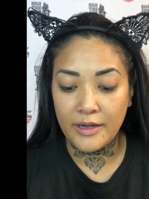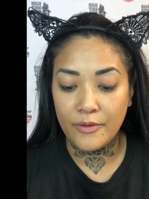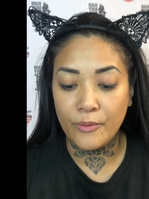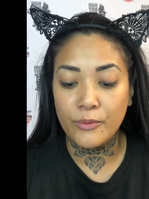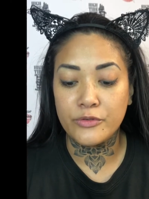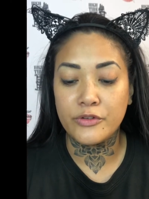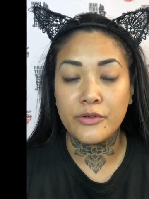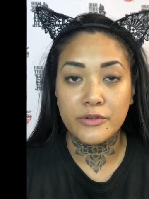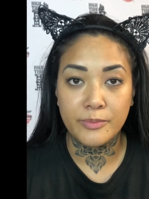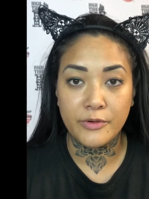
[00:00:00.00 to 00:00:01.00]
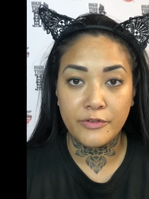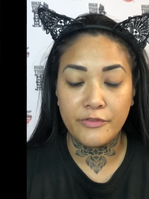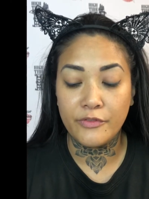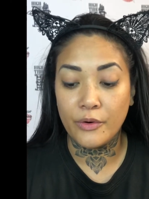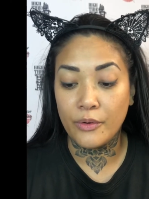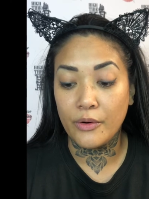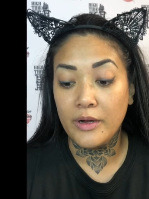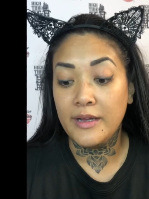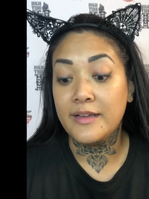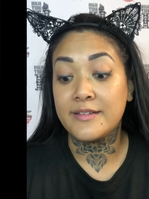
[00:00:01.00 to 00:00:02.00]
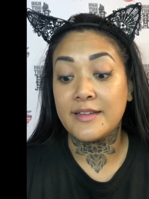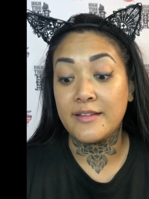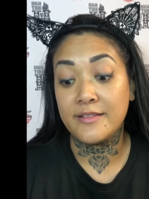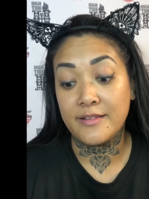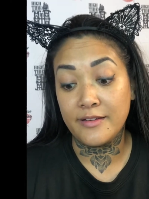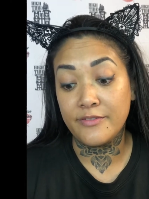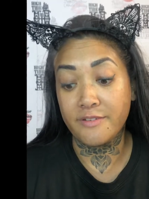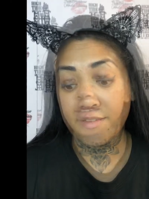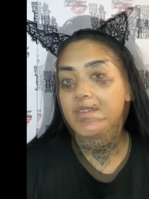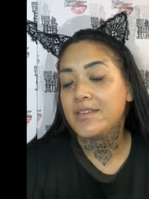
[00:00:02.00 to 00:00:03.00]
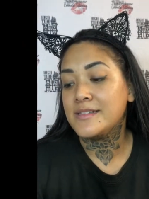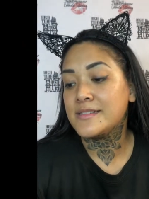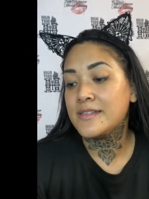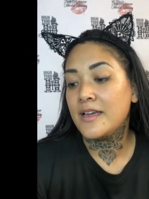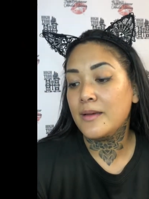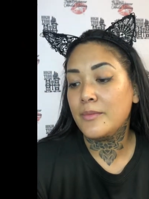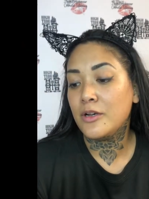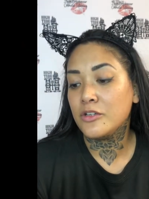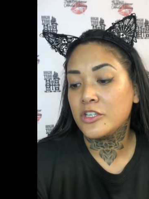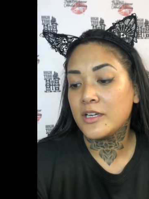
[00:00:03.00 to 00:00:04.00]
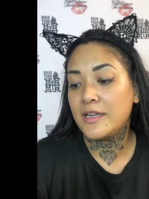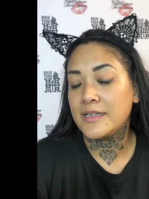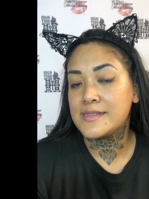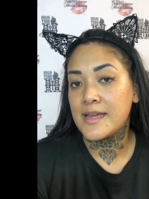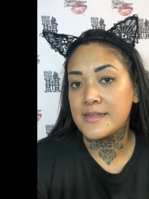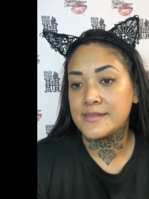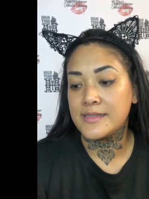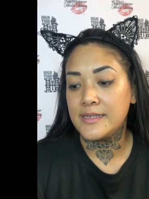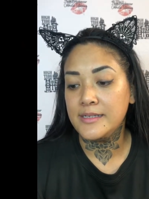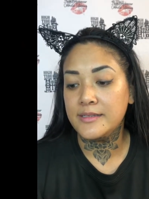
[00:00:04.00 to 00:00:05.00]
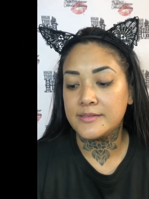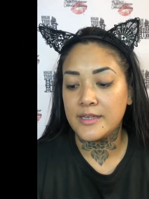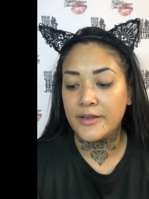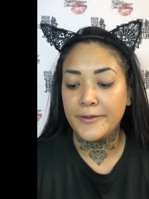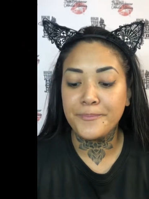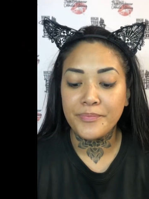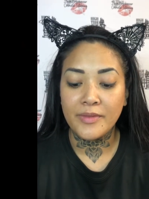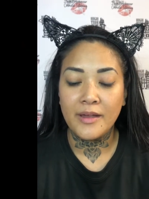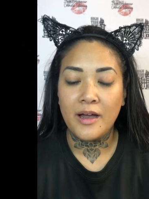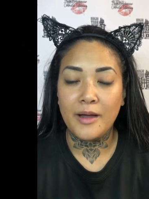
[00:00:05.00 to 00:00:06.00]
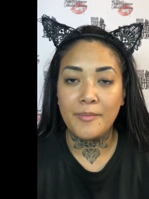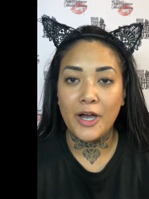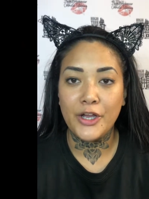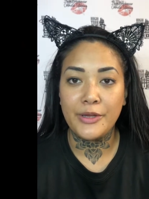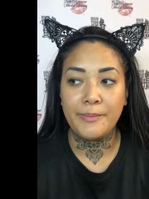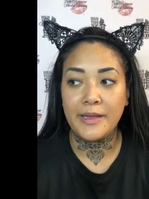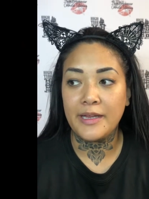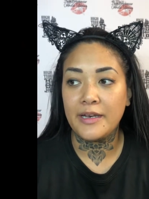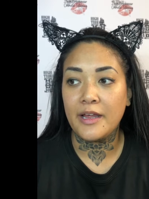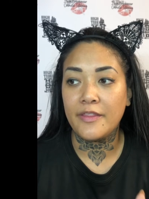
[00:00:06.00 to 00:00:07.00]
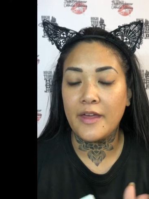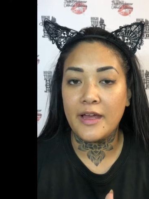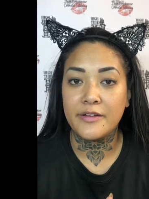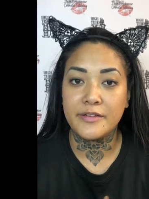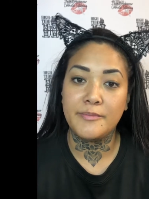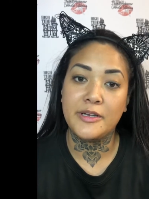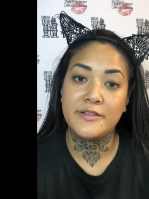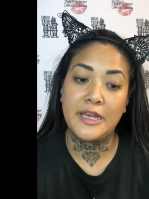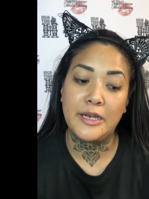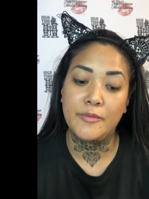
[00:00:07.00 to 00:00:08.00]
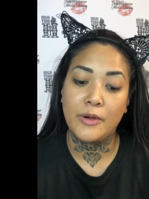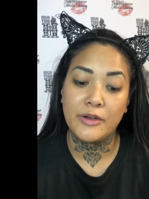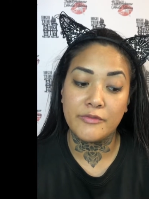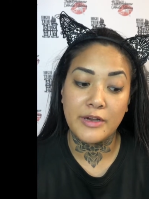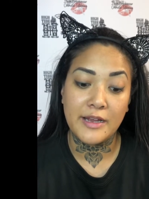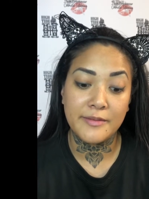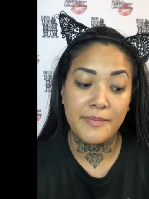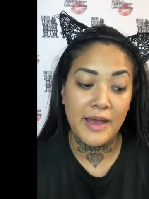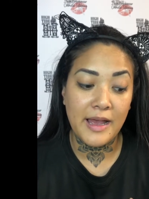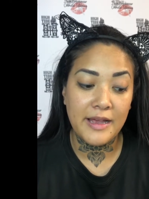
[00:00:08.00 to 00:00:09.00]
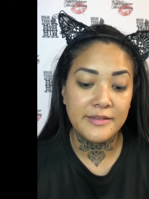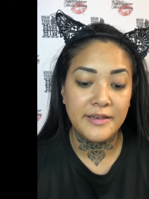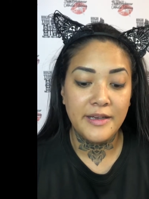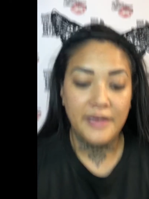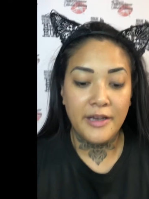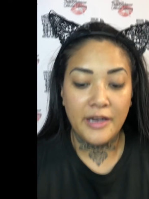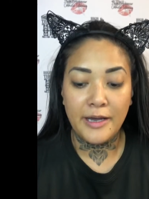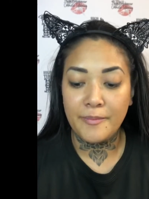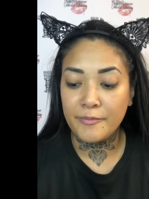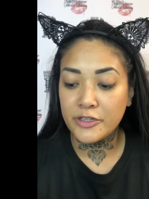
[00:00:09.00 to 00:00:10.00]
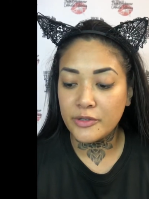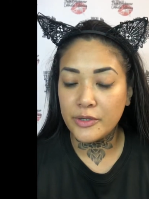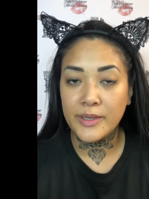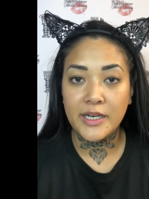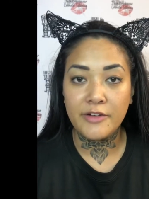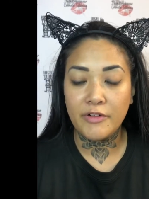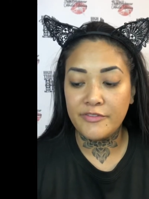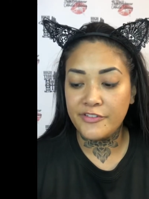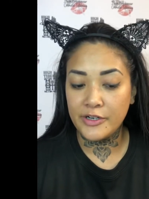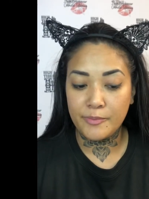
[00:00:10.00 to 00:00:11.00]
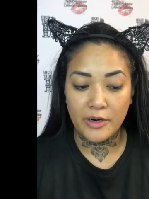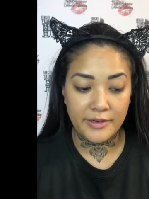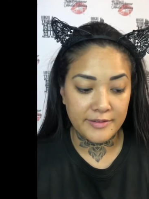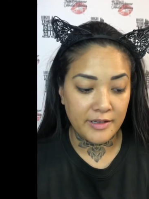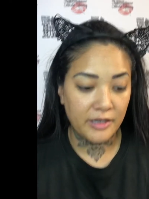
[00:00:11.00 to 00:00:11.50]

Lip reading: all suitable for sensitive skin. It's dermatologically tested, so I'm hoping that my skin won't react bad. I'm just going to quickly run through the products I